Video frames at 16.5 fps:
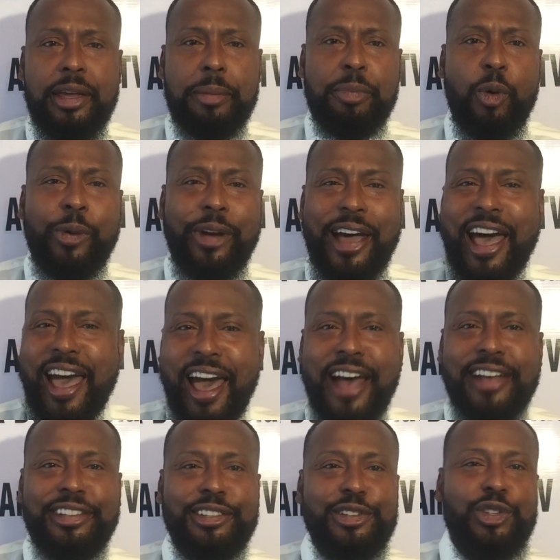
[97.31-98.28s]
But when I
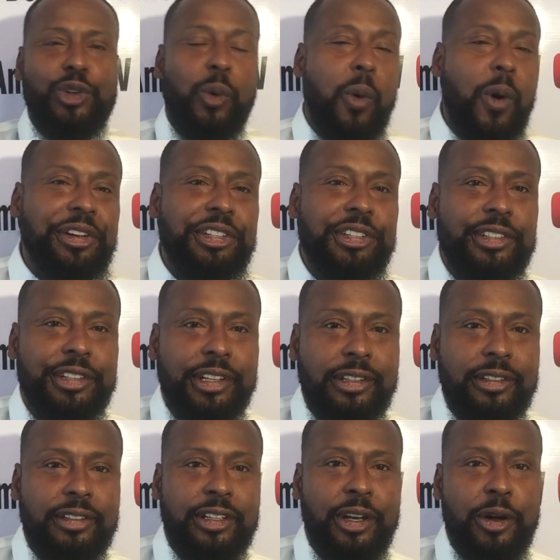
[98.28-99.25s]
ask this
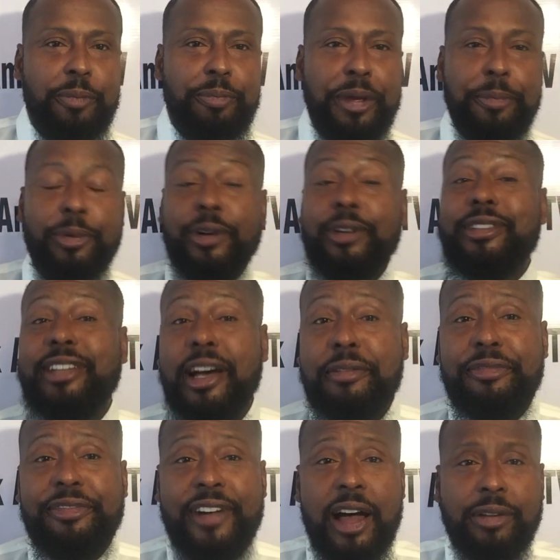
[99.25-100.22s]
question, you know, people are
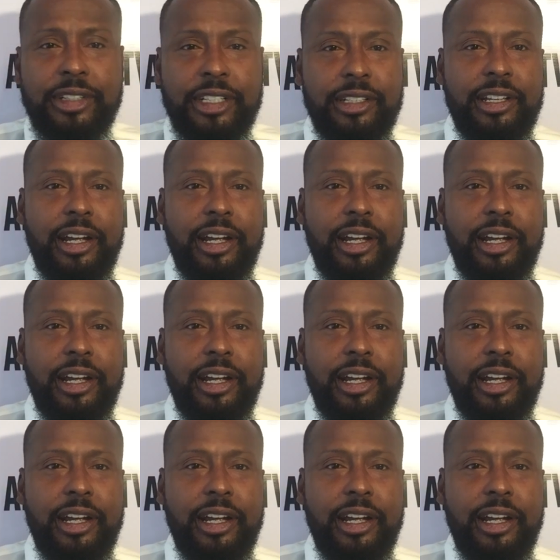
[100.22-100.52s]
dumbfounded.